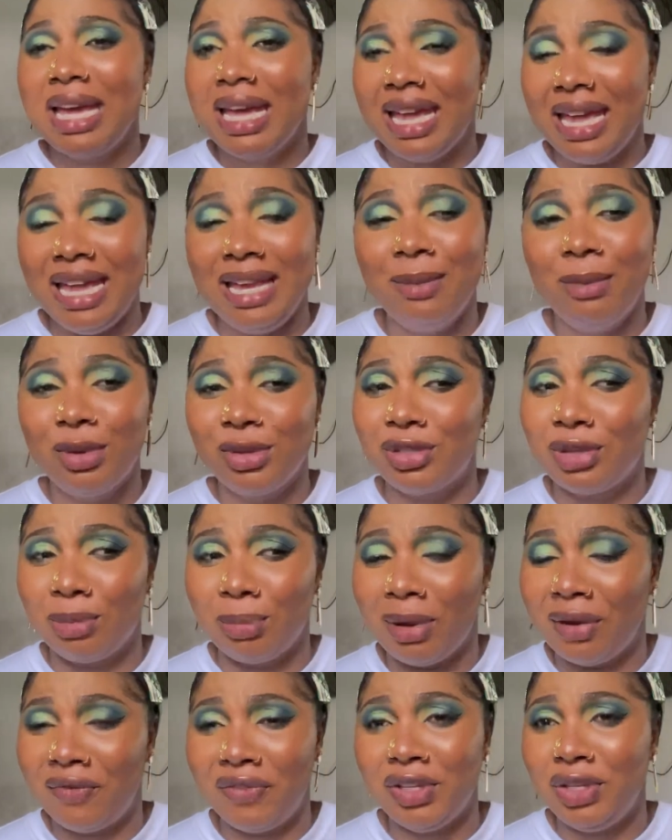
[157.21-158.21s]
in most of
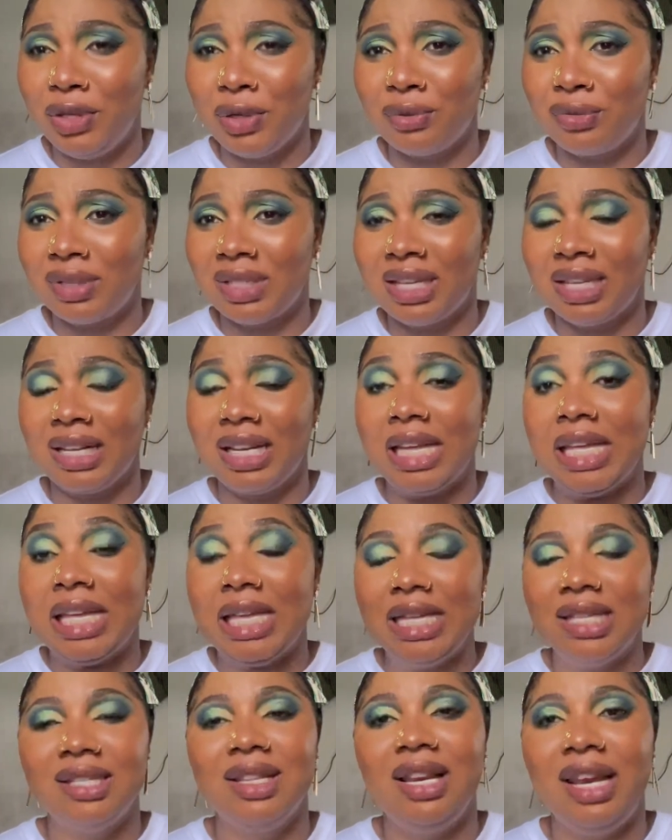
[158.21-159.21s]
my videos recently,
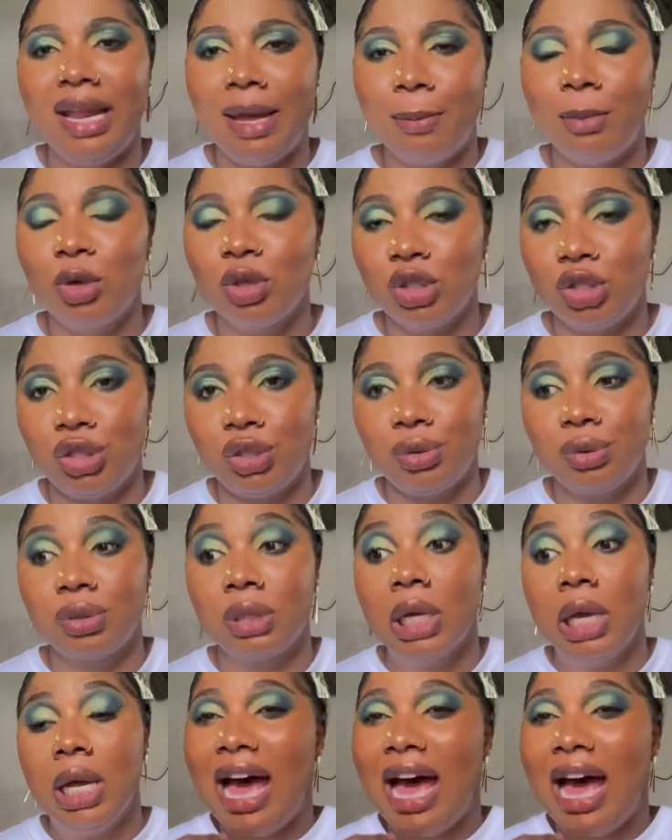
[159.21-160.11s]
is lemon juice.